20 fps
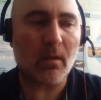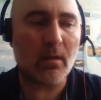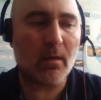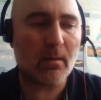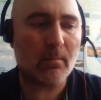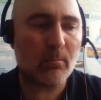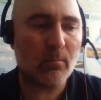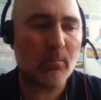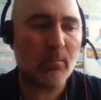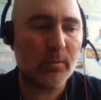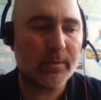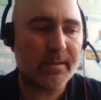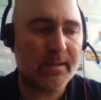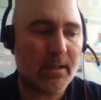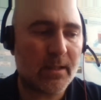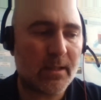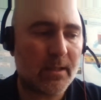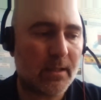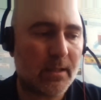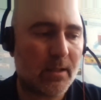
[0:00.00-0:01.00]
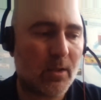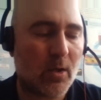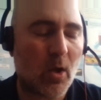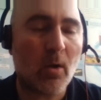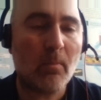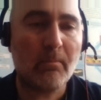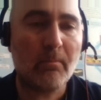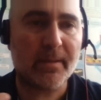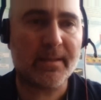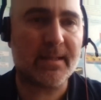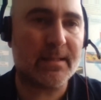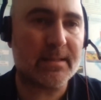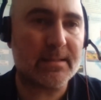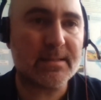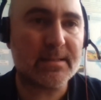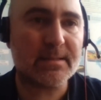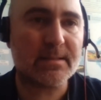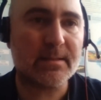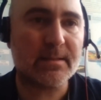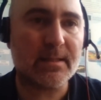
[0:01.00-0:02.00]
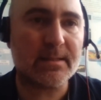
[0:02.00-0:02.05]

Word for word: uh, multi-competence,